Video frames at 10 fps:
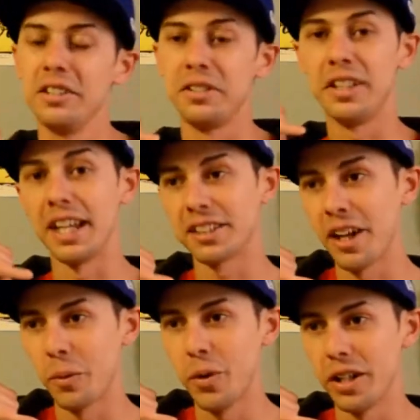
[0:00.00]
Yes,
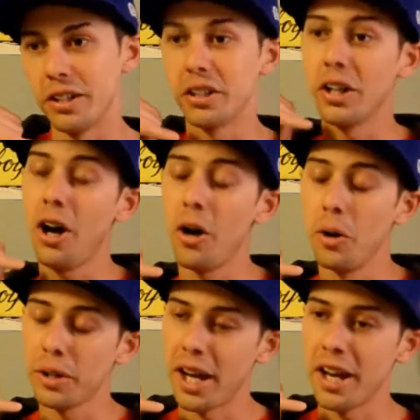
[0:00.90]
I would.
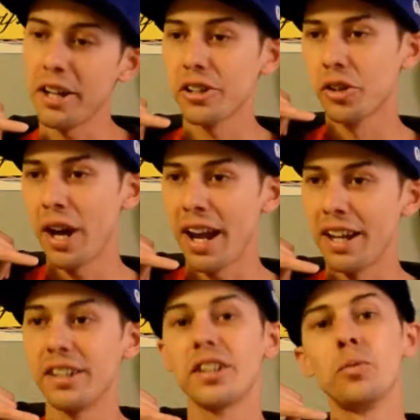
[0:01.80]
Oh, okay,
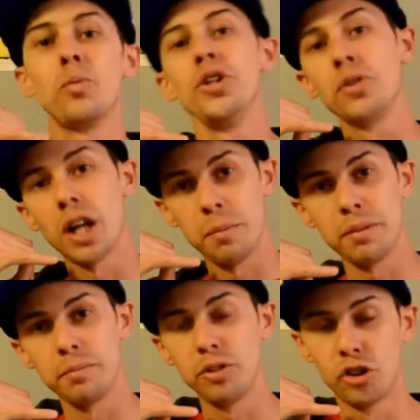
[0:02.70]
great. Will you come
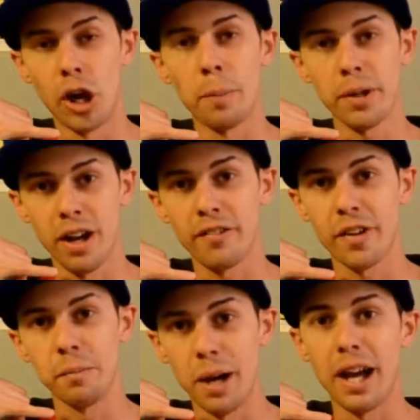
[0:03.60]
and drop it off
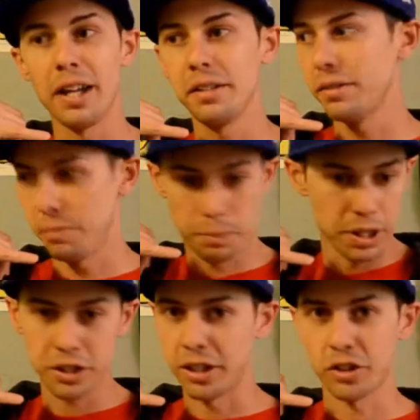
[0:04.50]
at my
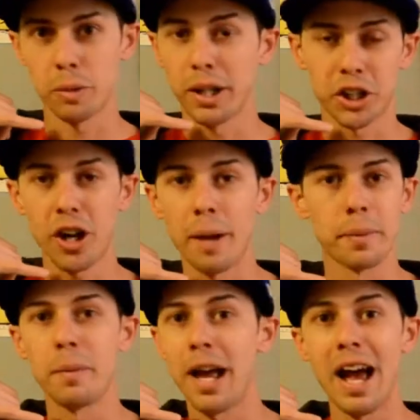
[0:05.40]
business or my shop
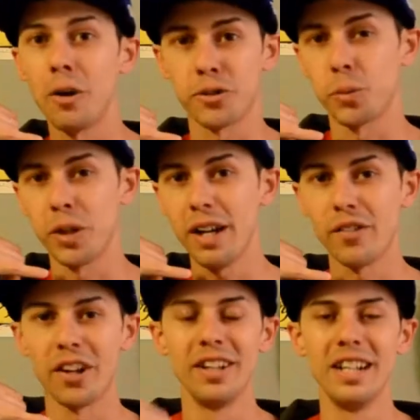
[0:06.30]
or my house or
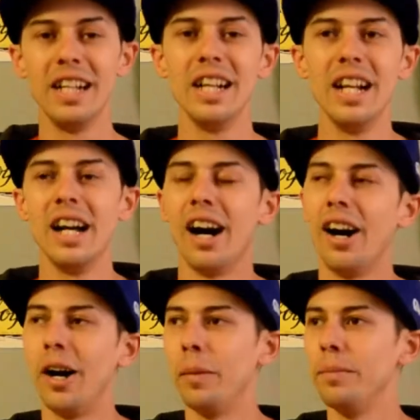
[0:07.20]
whatever?
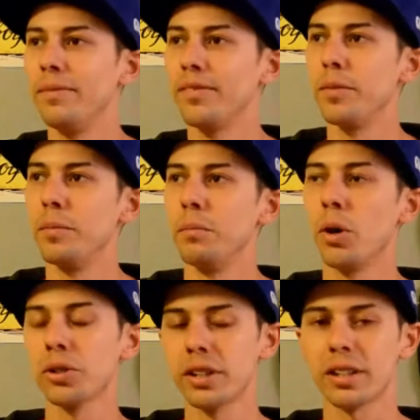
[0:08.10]
Um,
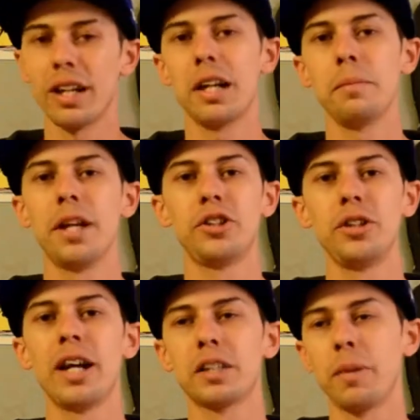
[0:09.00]
most of the time, as you
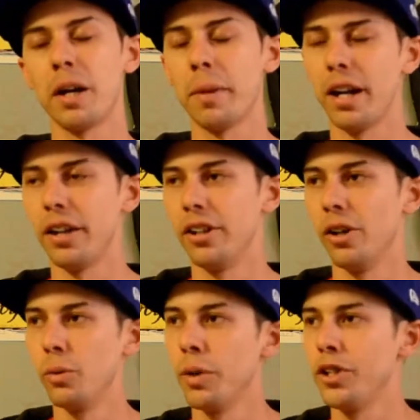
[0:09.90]
guys may or may not
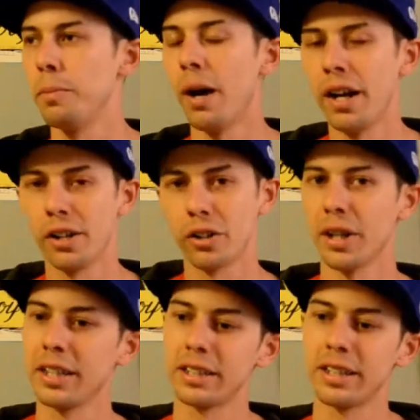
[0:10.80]
know, when you buy on
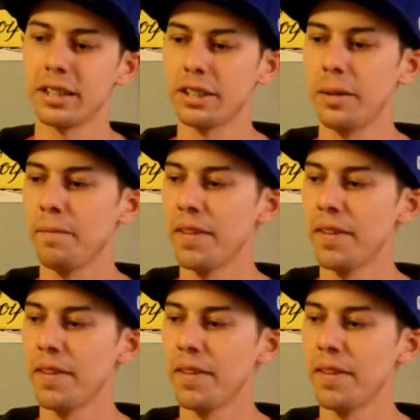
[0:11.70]
Craigslist,